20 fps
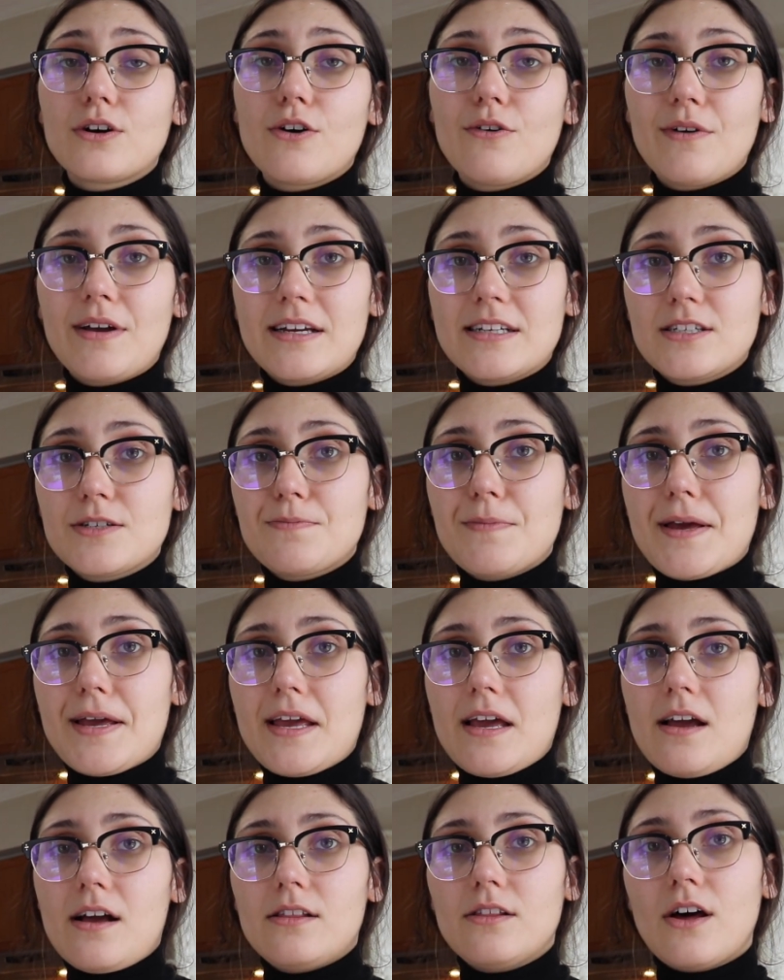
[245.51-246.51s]
going into
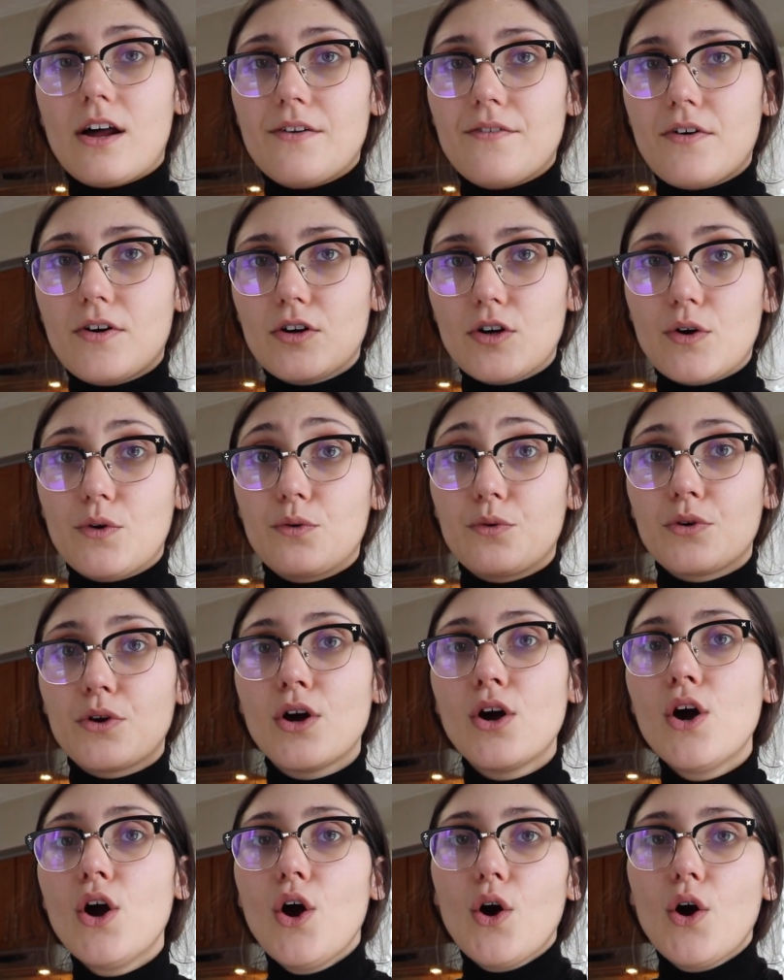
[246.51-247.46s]
making a lot of our own